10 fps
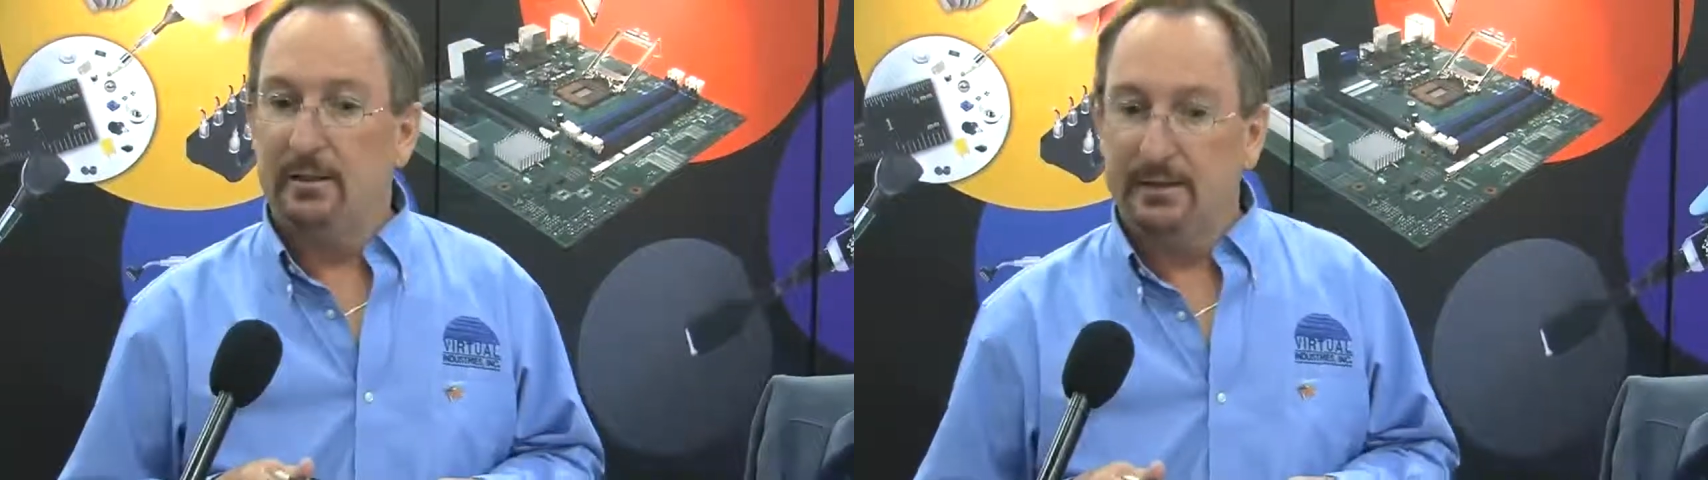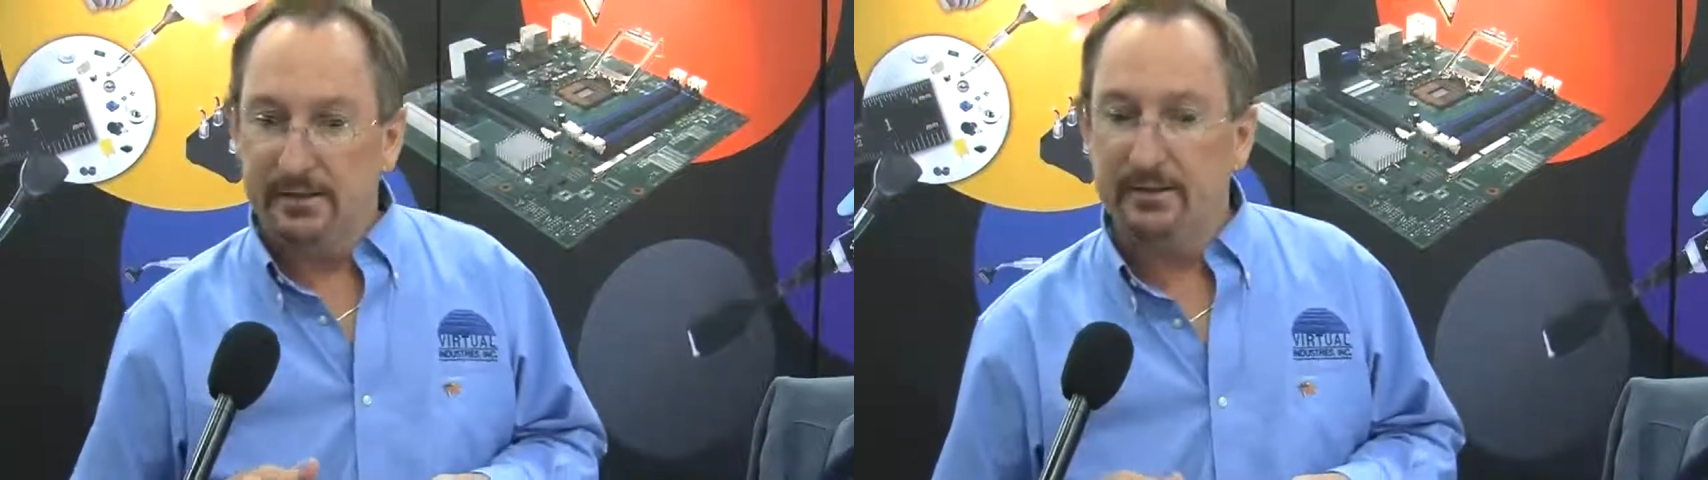
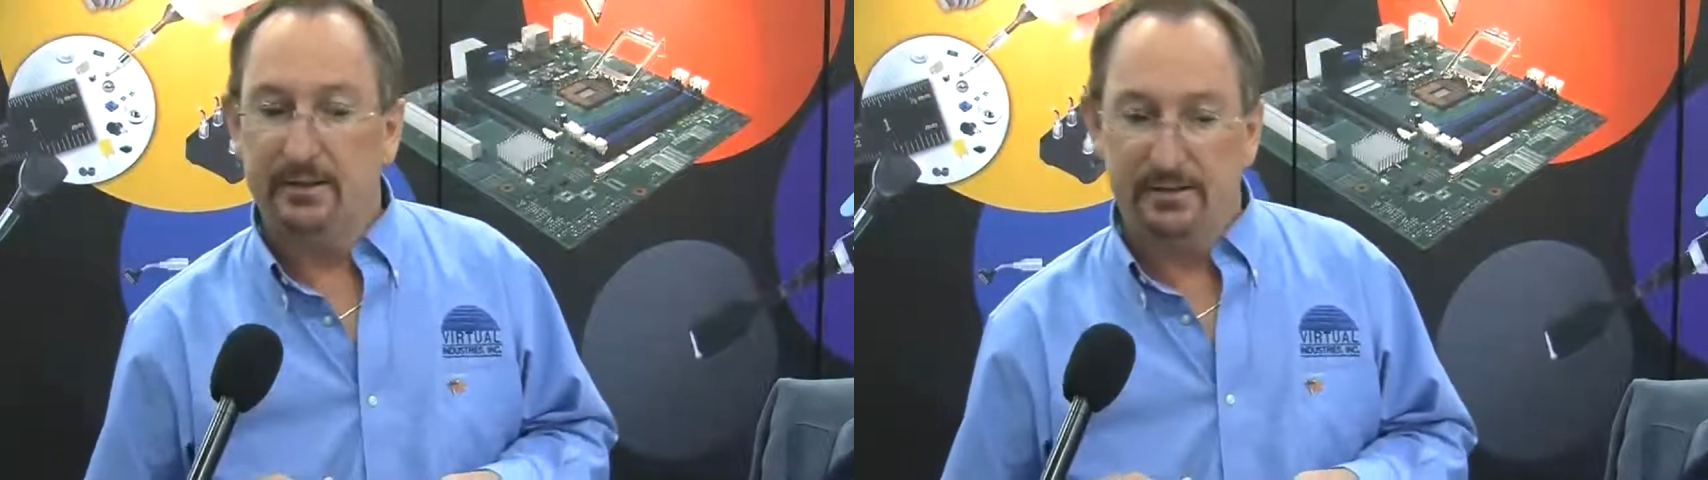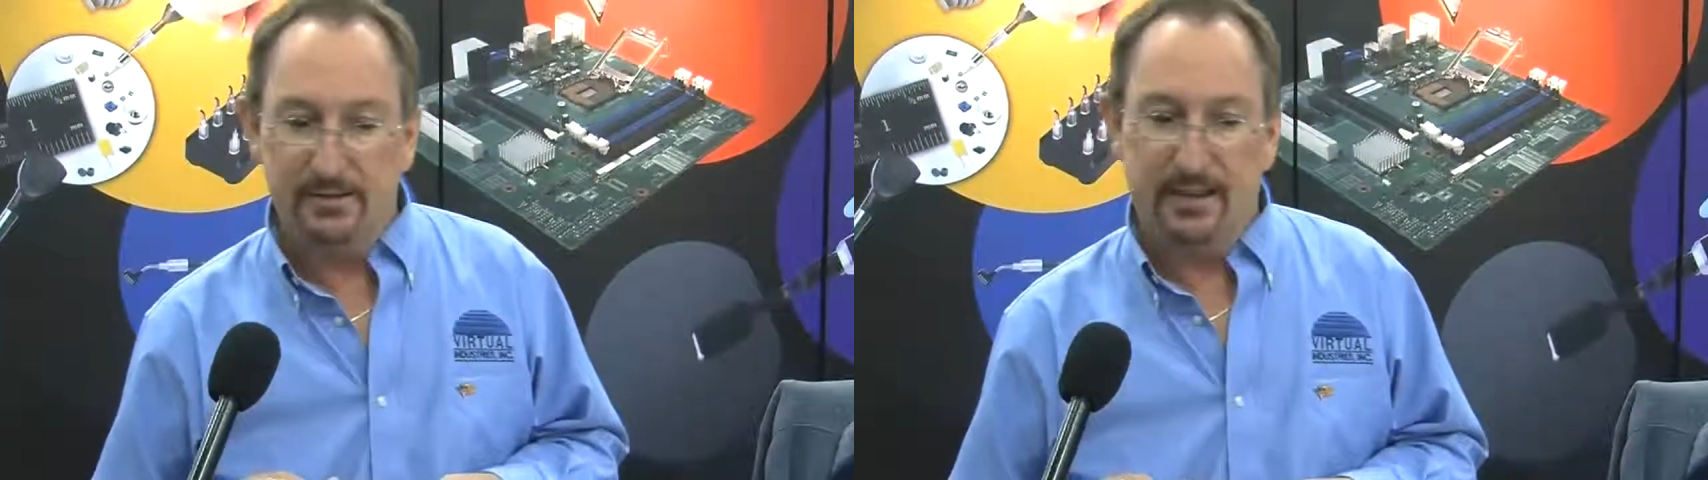Yes, it
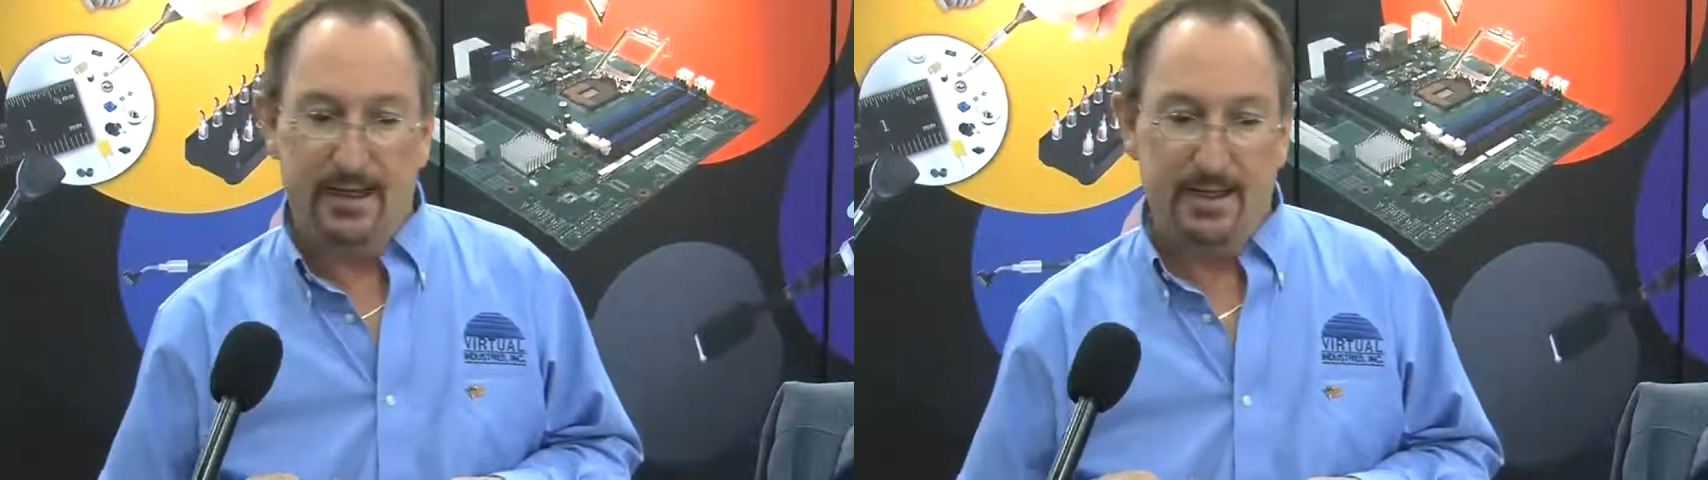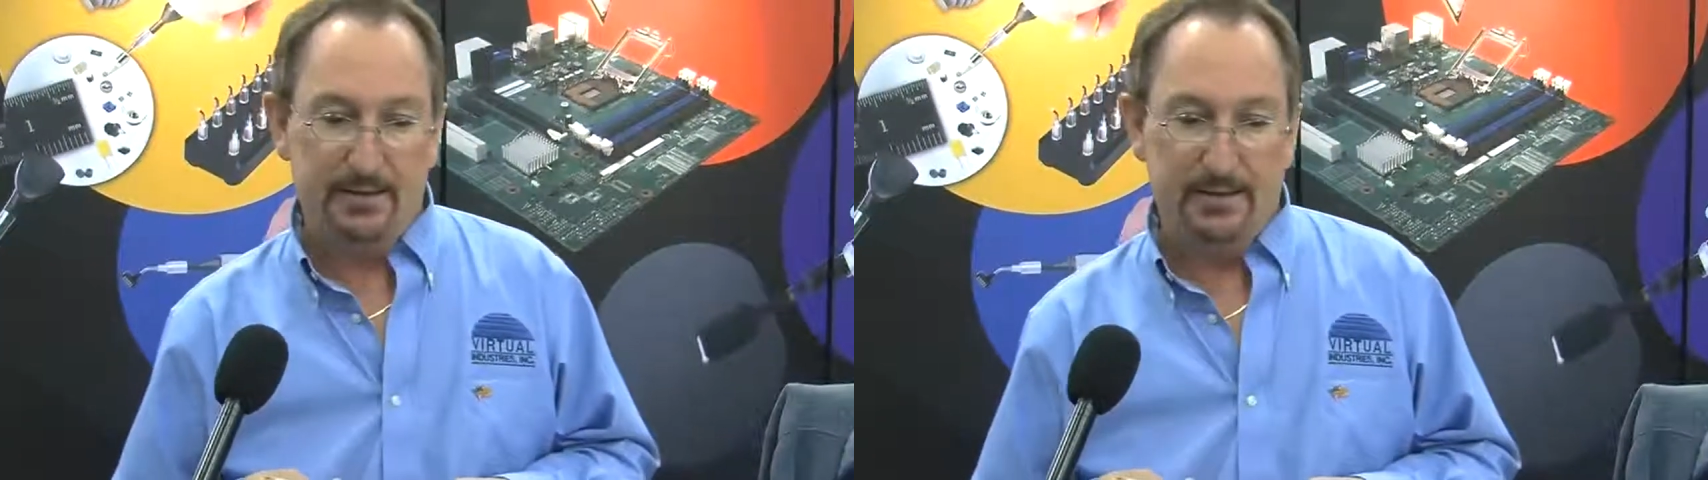is.
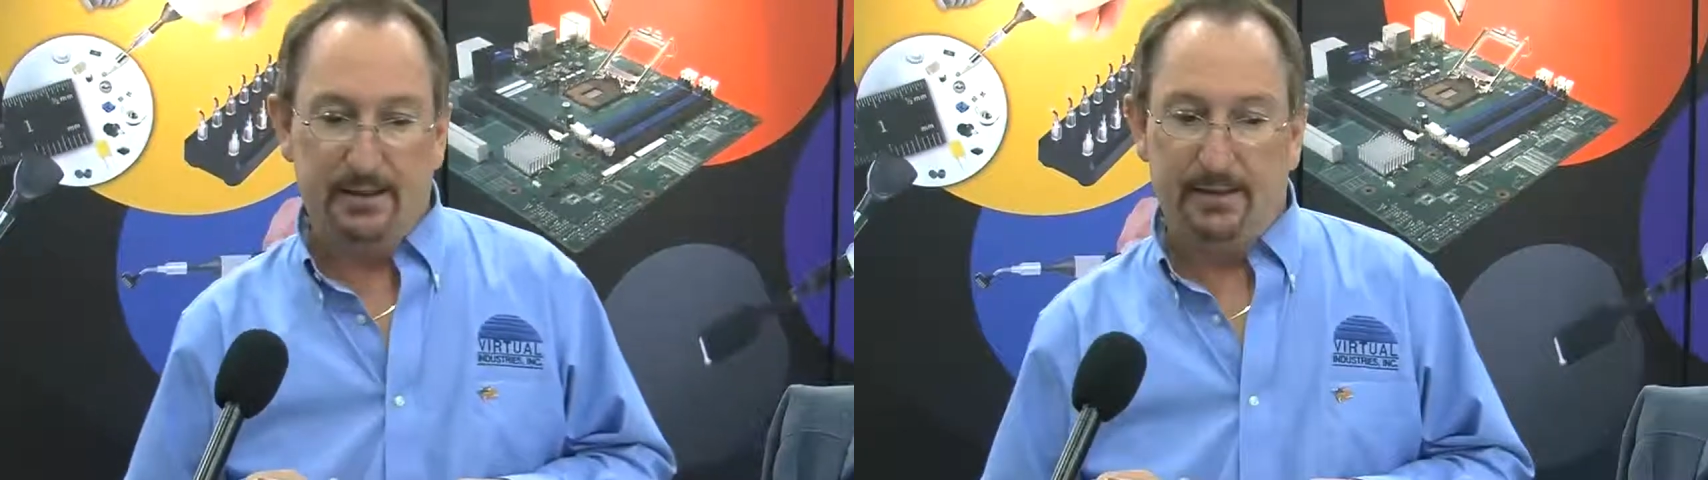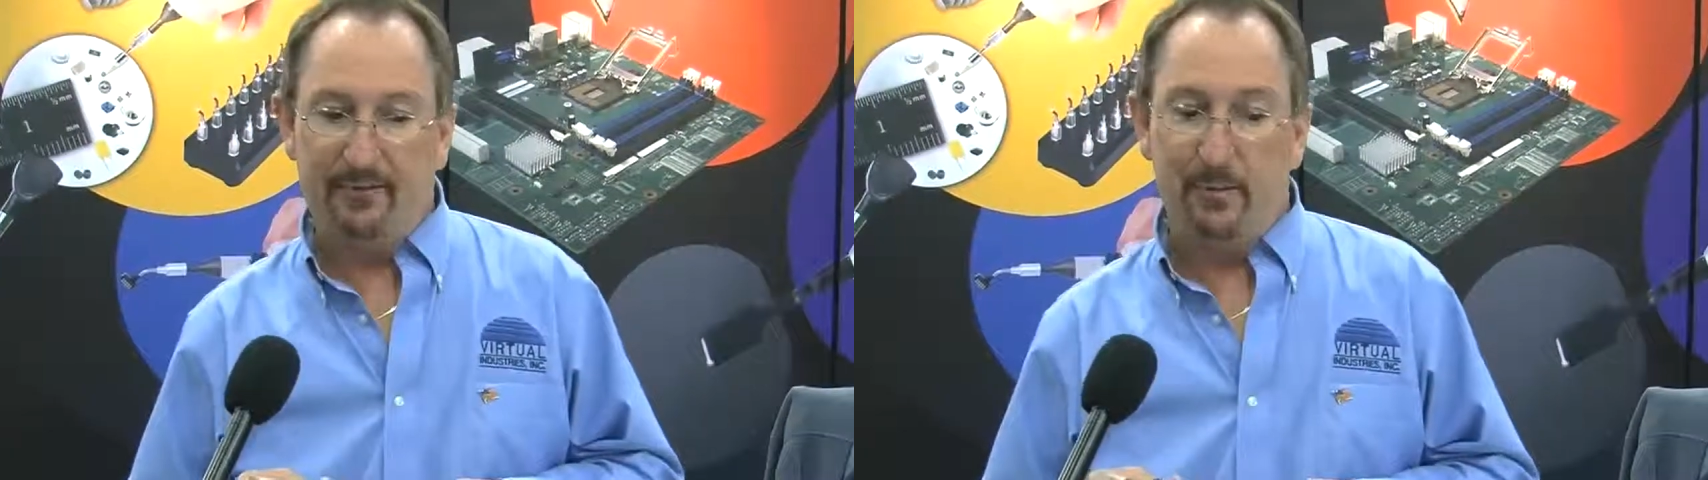And
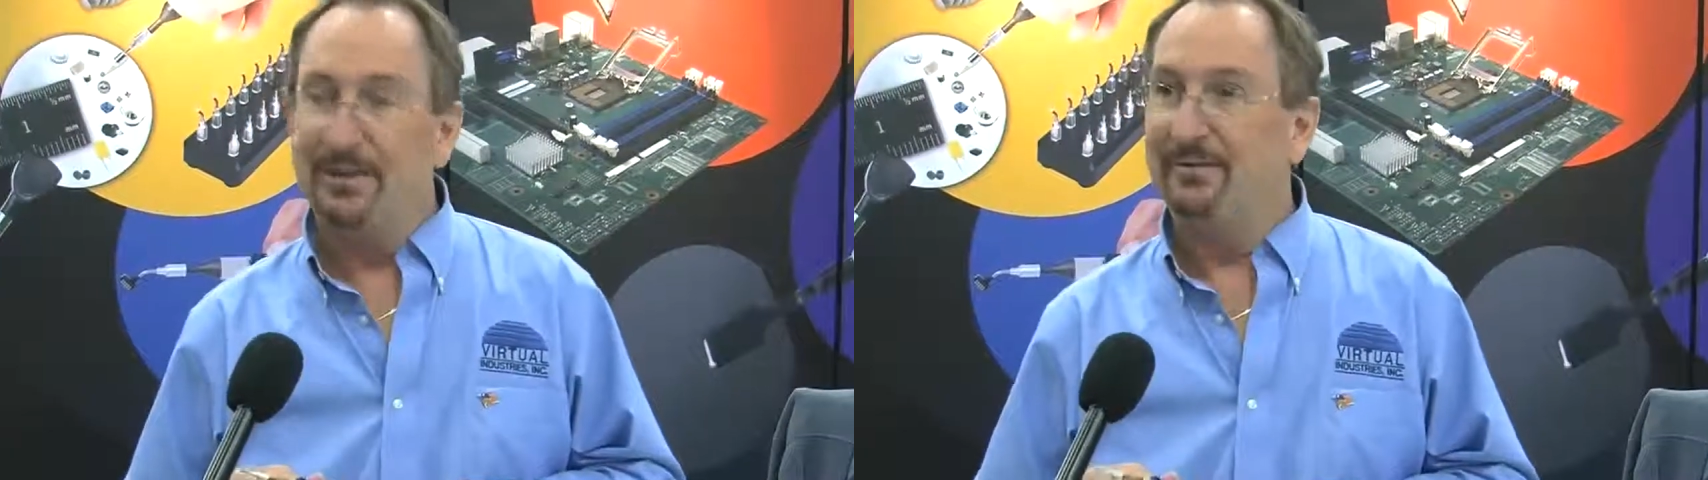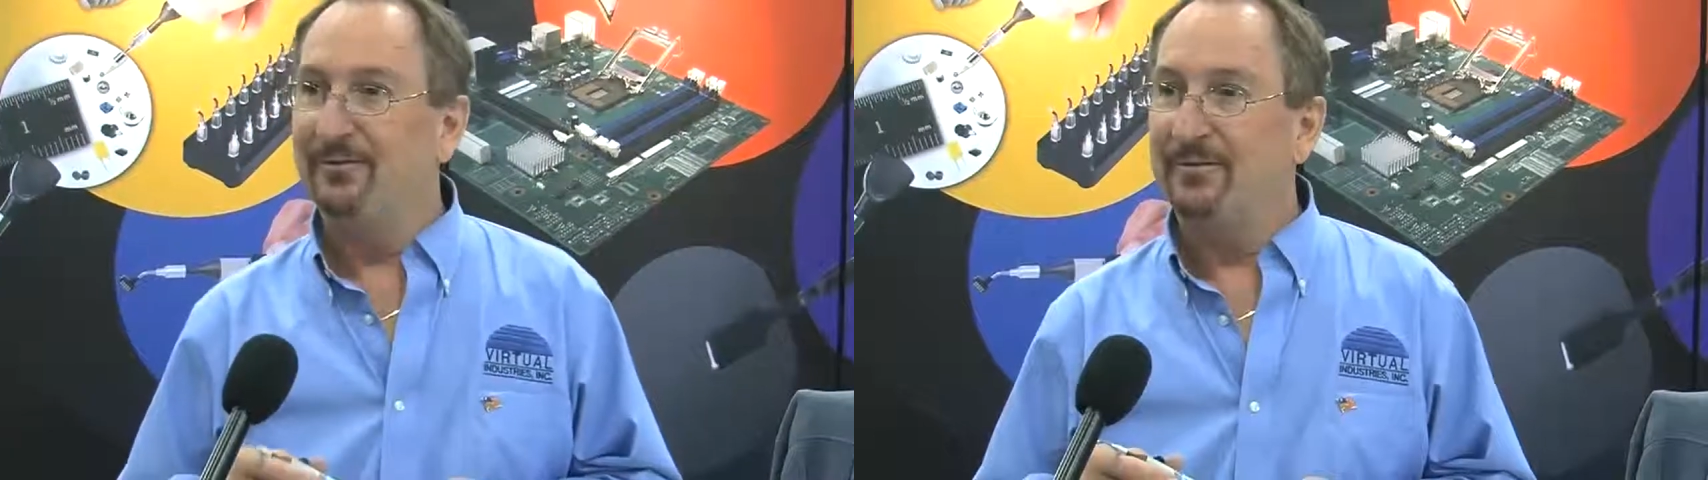everybody